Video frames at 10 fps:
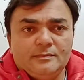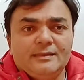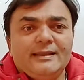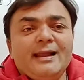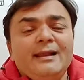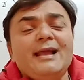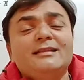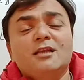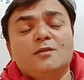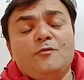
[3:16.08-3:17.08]
Then
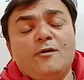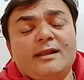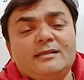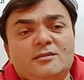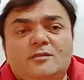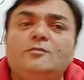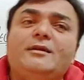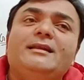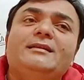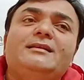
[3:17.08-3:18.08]
desert forest you
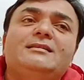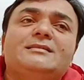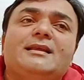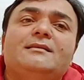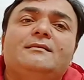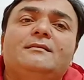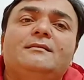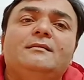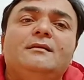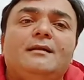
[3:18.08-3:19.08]
can understand.
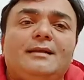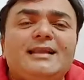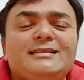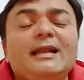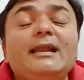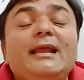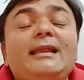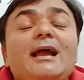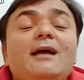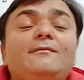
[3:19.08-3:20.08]
Desert
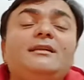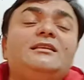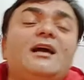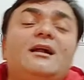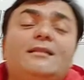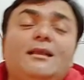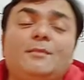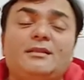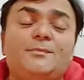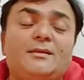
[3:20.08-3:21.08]
area which are there
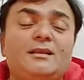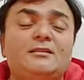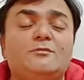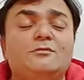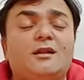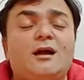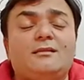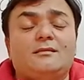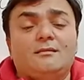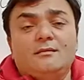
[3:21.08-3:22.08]
Madhya Pradesh,
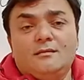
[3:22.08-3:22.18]
Gujarat,